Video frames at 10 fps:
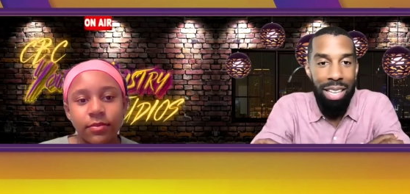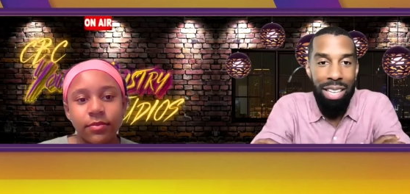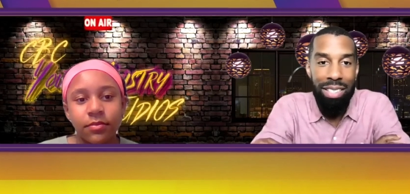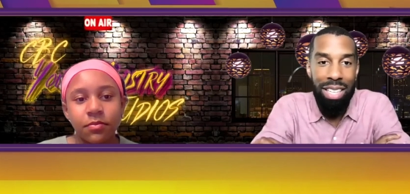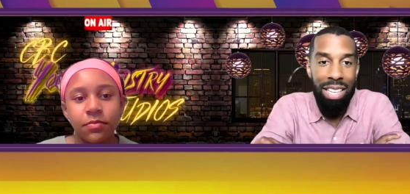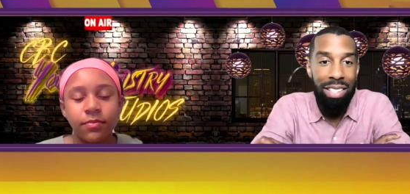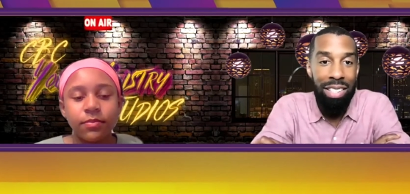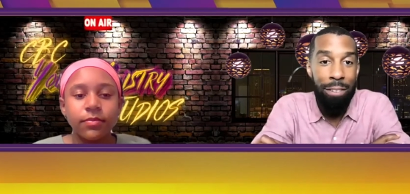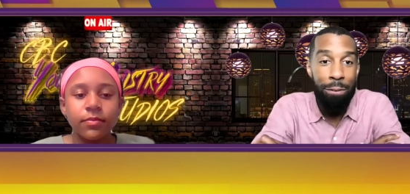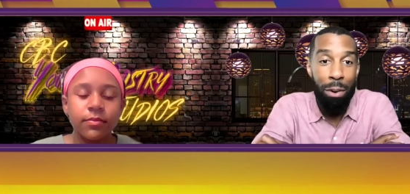Speaker 1: is
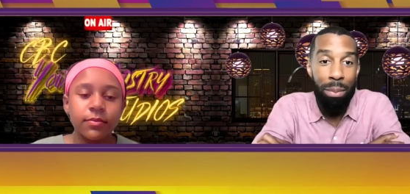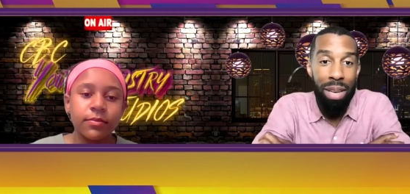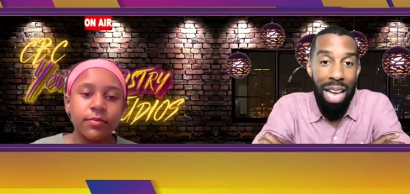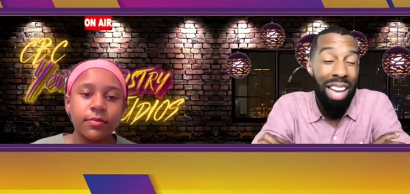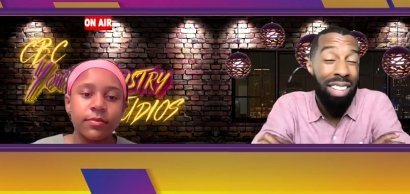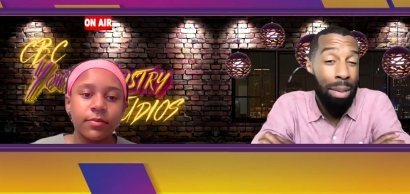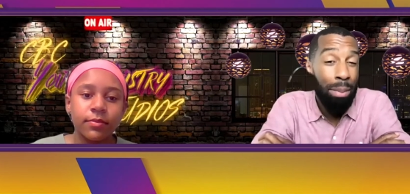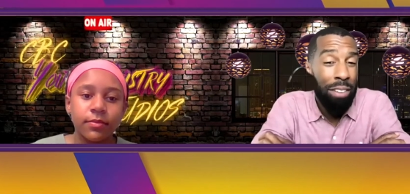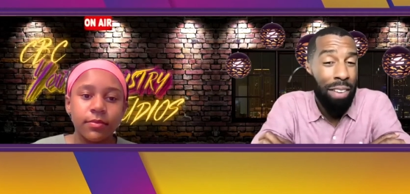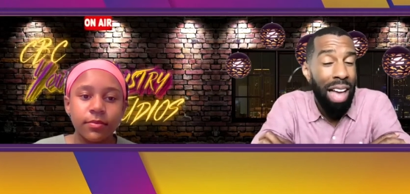easy for me. I can stay
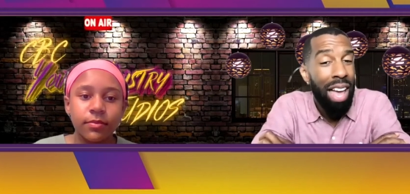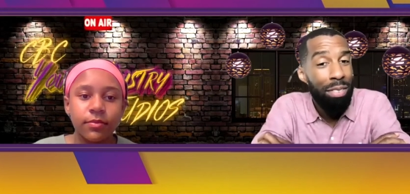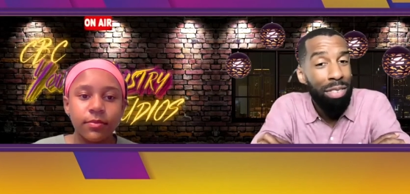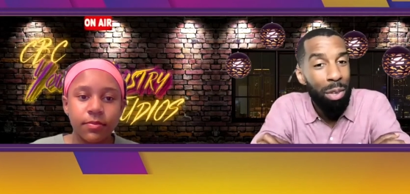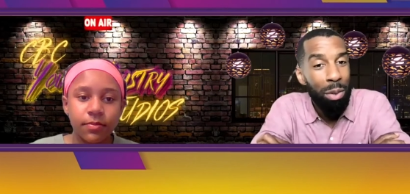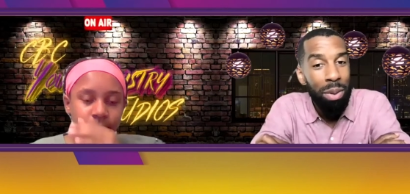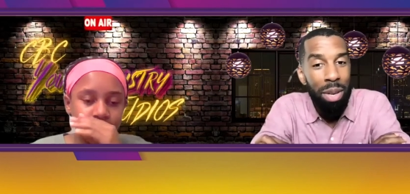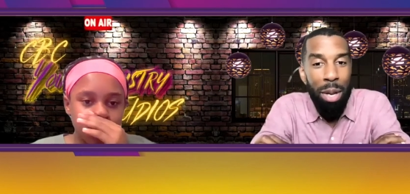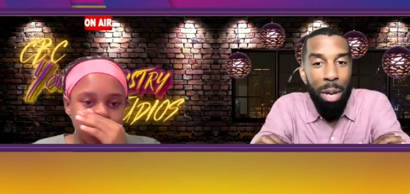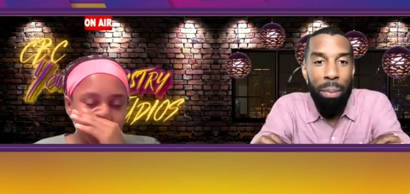late if I have to,
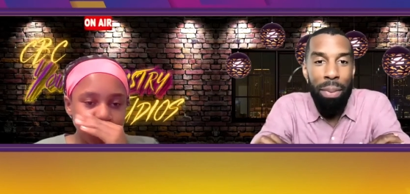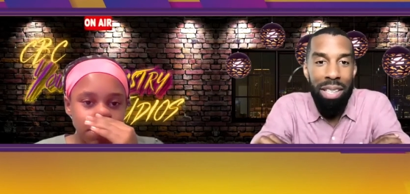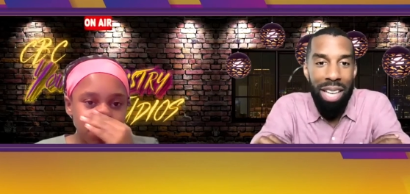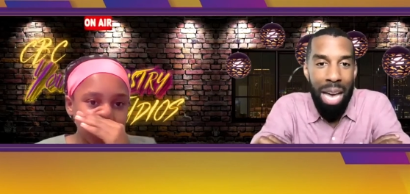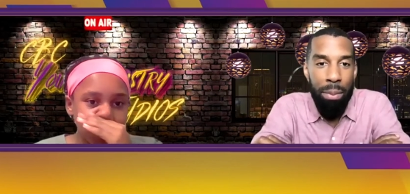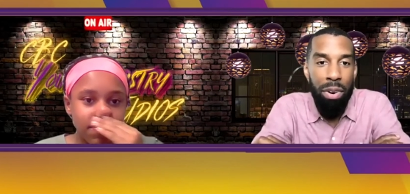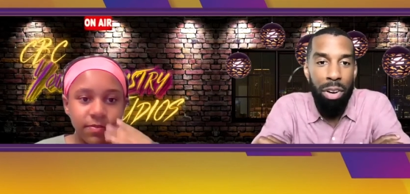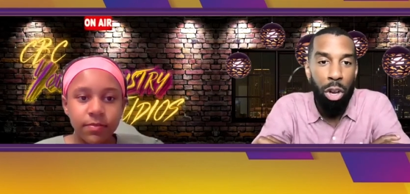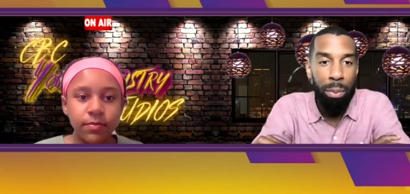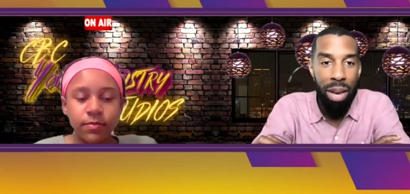but I prefer
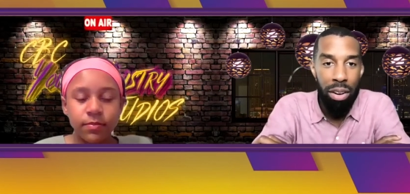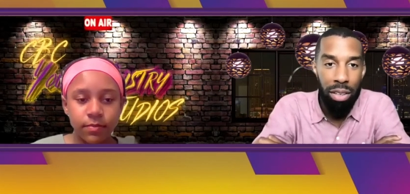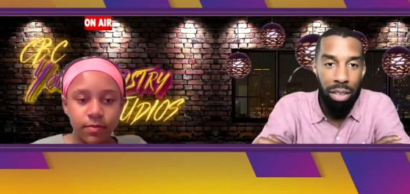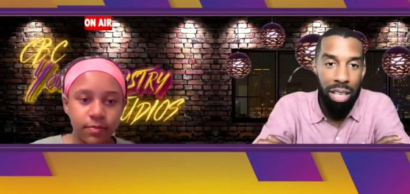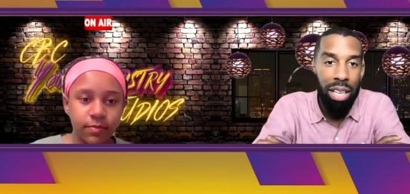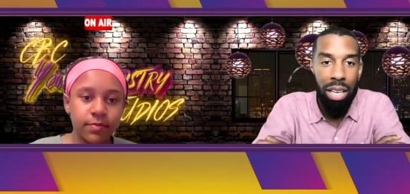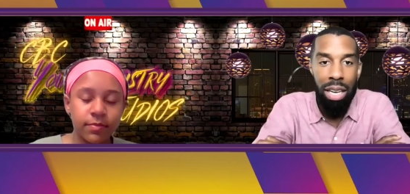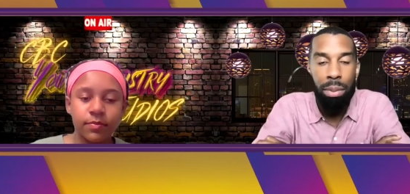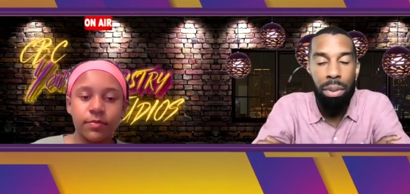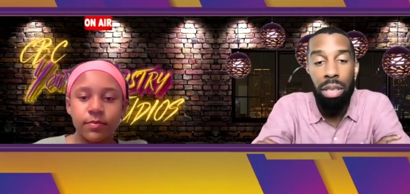to go to bed early and get
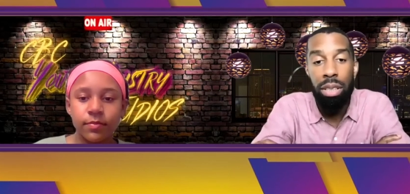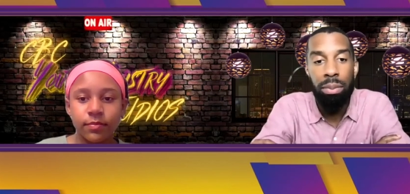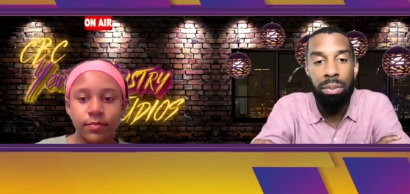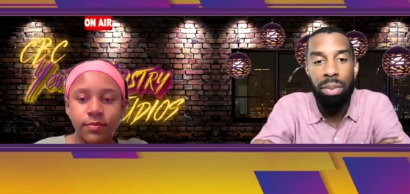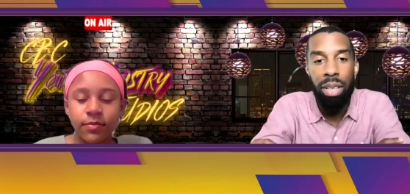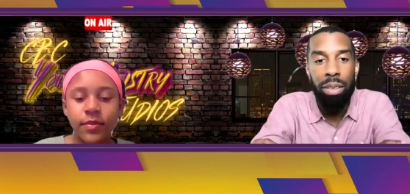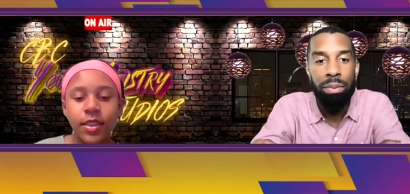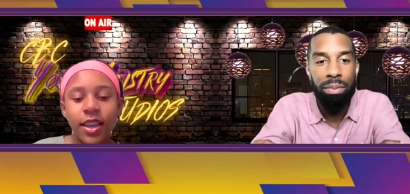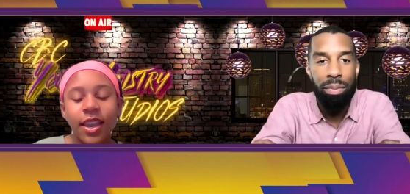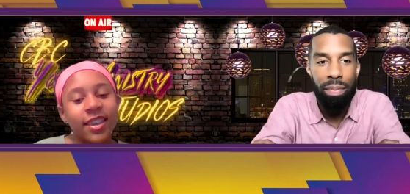up early.
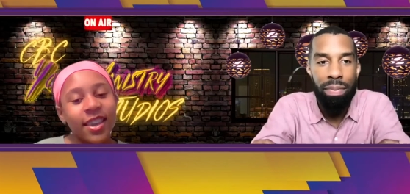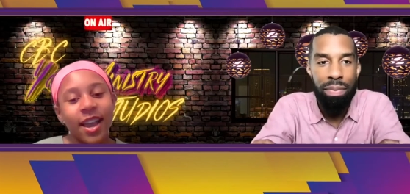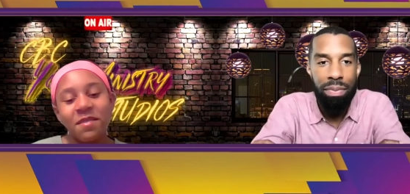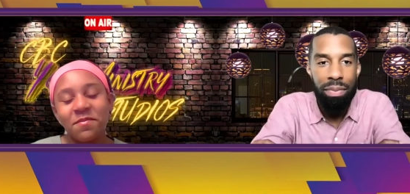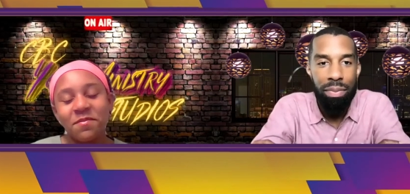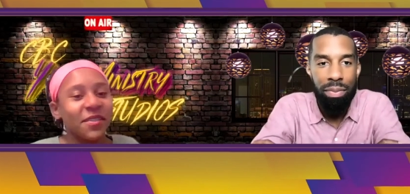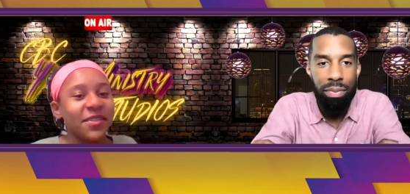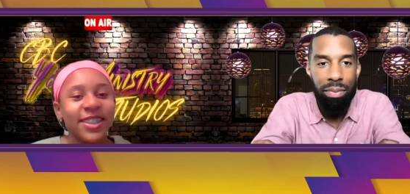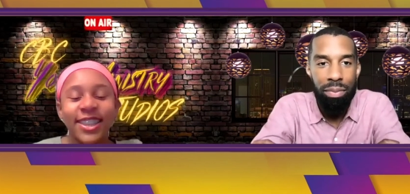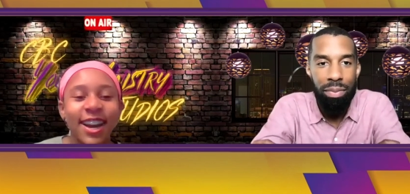
Speaker 2: Yeah, I'm
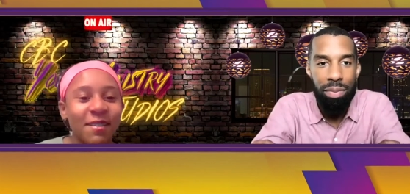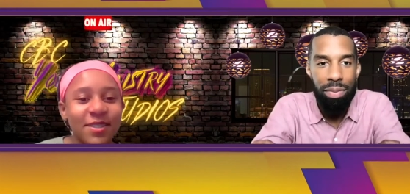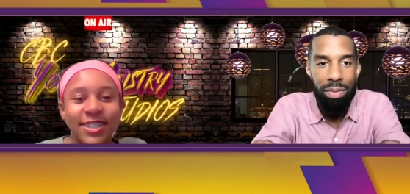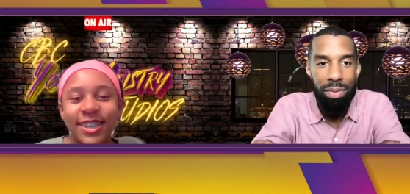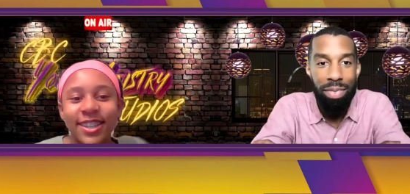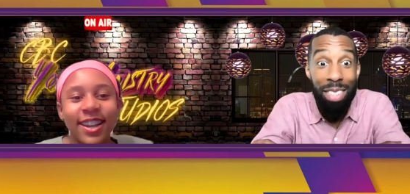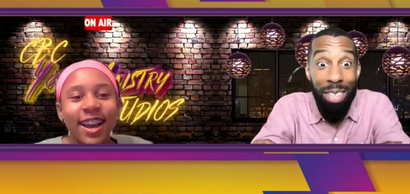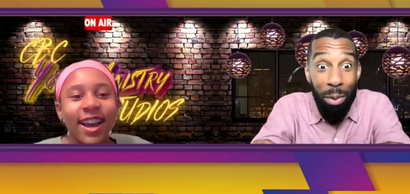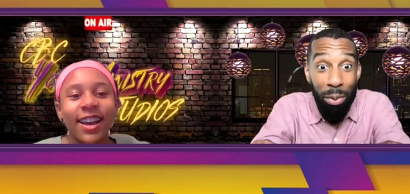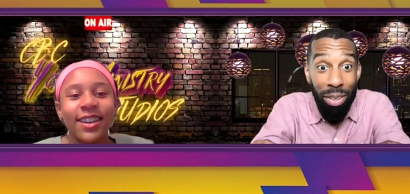definitely the opposite.
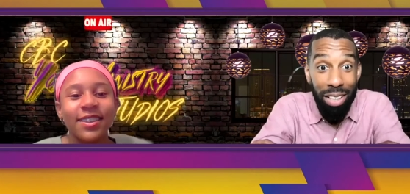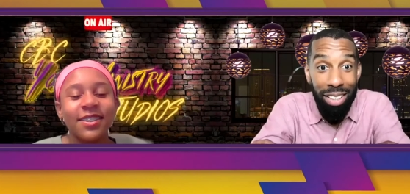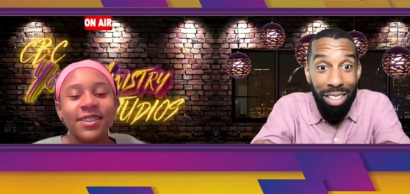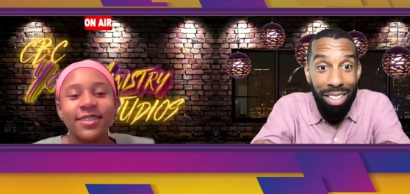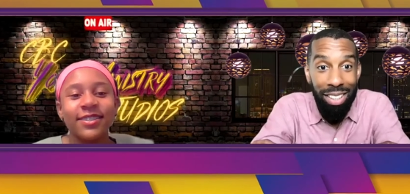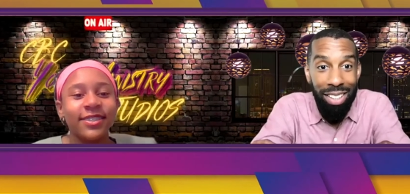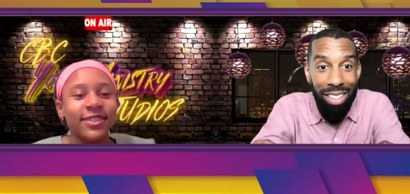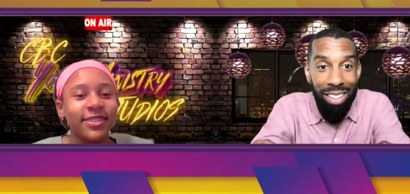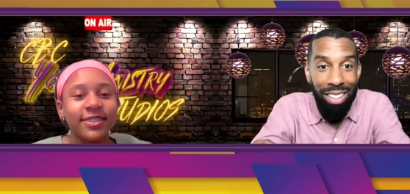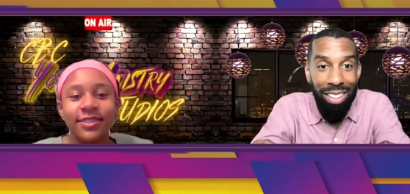I could
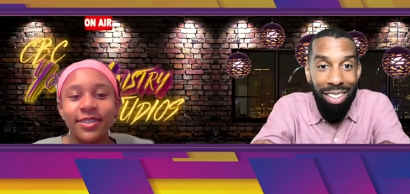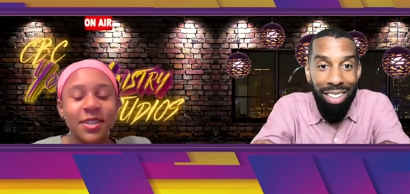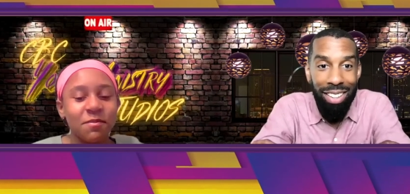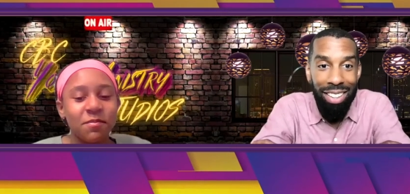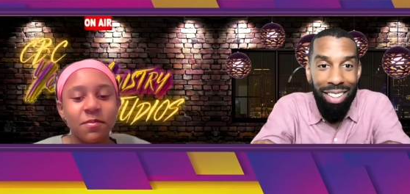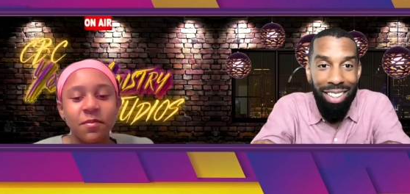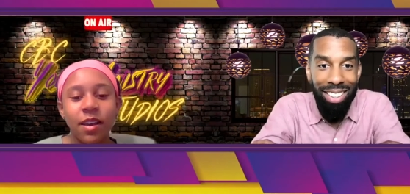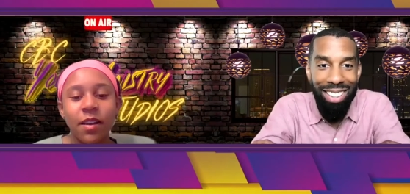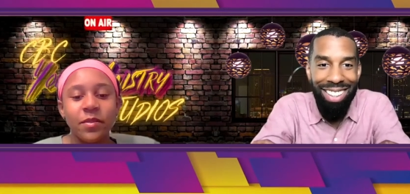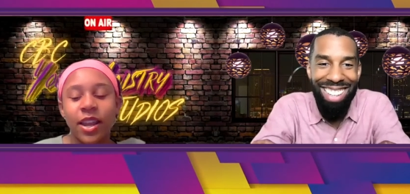just sleep.
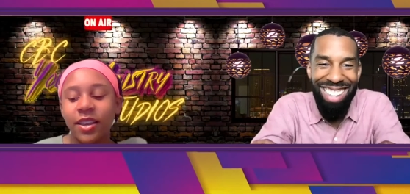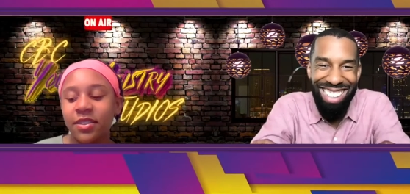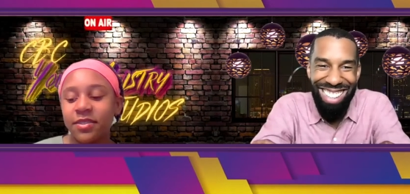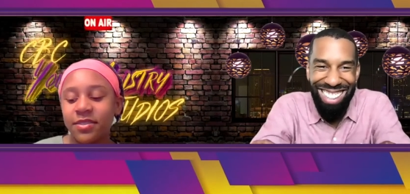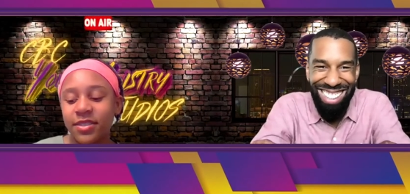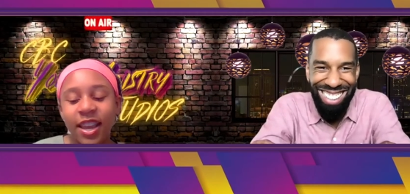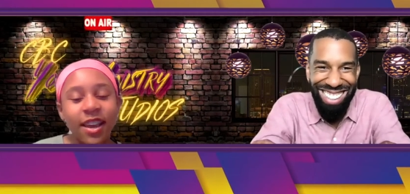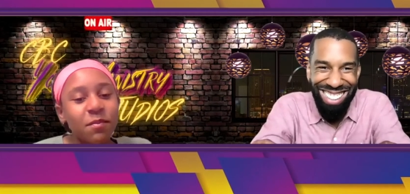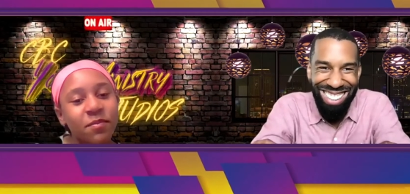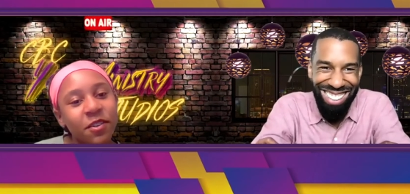I mean, I could stay
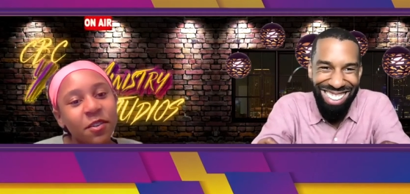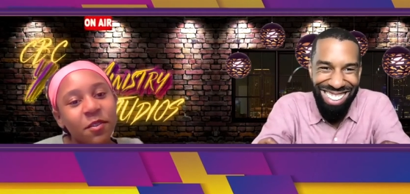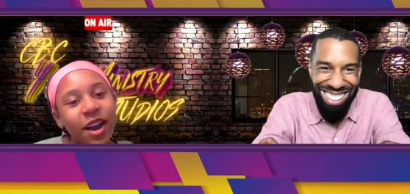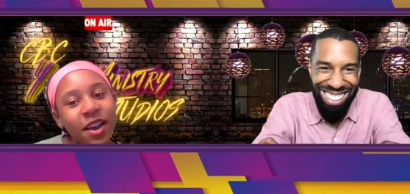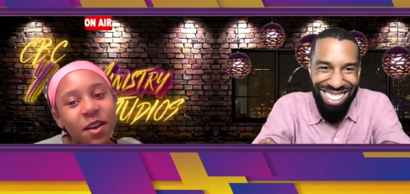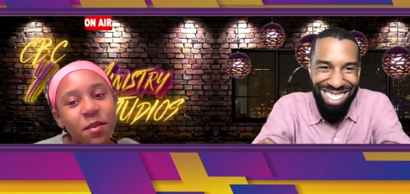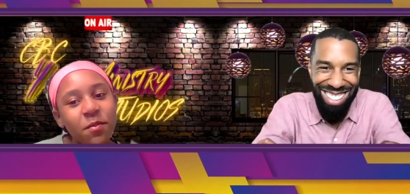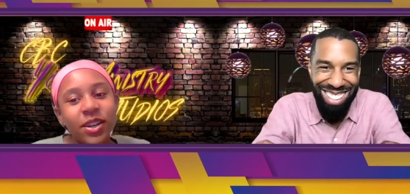up for a while, but